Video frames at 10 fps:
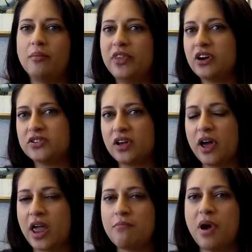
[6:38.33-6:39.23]
There's
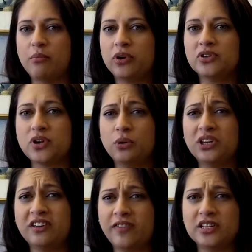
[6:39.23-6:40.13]
a members
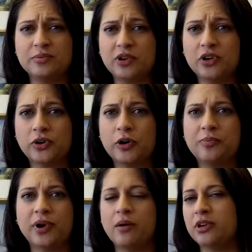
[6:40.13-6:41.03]
only Facebook
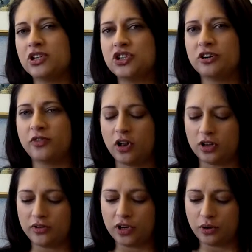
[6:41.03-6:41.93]
group. I'm not sure if all
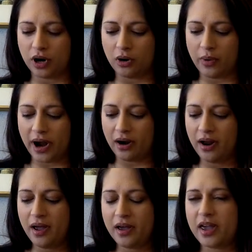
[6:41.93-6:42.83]
of you are aware.
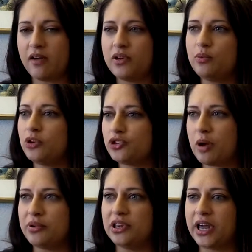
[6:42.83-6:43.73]
Kevin will
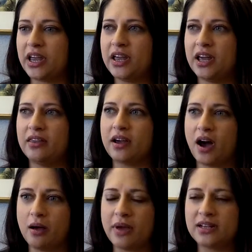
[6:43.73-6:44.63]
drop a link in the
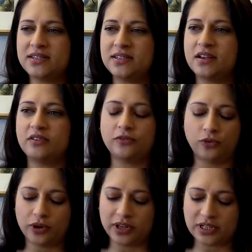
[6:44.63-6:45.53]
comments
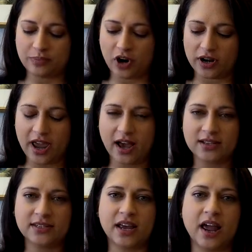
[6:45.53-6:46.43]
for this
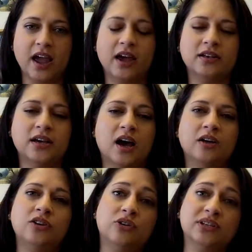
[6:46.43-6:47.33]
broadcast, and
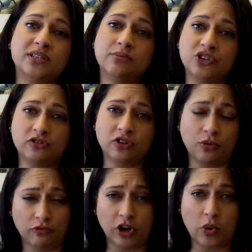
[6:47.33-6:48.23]
you can submit your
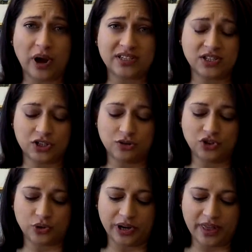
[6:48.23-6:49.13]
request to
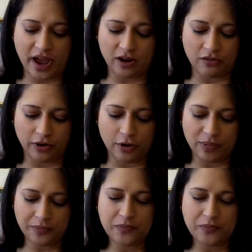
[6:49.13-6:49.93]
join that group.